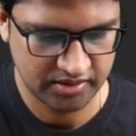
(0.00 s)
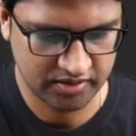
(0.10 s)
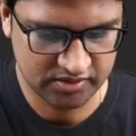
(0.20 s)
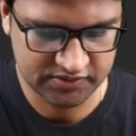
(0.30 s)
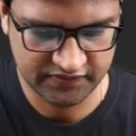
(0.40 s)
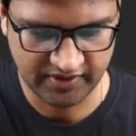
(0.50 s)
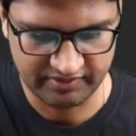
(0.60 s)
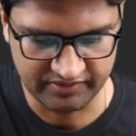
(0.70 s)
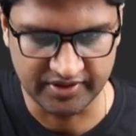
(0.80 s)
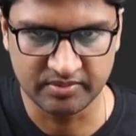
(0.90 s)
equals to 5
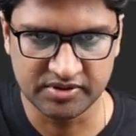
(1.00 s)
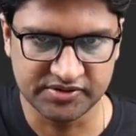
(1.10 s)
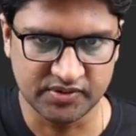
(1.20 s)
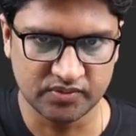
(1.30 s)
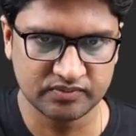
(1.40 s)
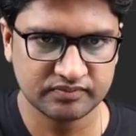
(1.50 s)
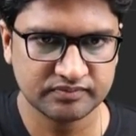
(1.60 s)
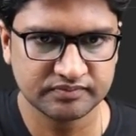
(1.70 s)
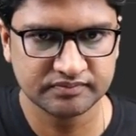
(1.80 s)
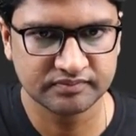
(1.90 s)
divided by 0,
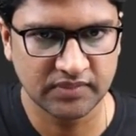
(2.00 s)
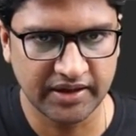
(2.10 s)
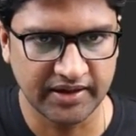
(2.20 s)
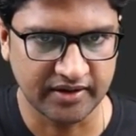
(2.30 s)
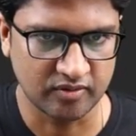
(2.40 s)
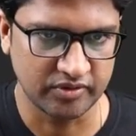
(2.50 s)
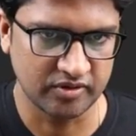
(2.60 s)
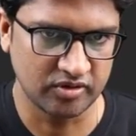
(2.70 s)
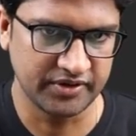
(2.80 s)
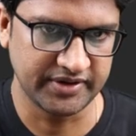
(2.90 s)
and I can go and
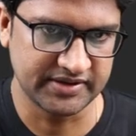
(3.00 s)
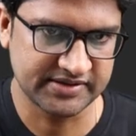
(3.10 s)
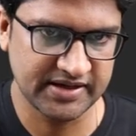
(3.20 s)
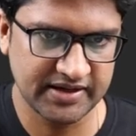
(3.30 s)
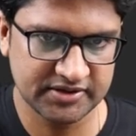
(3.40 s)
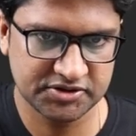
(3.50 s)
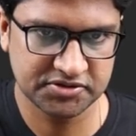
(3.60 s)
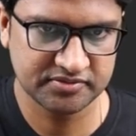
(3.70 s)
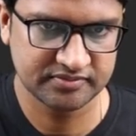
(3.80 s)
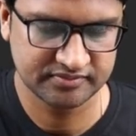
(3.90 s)
call it as catch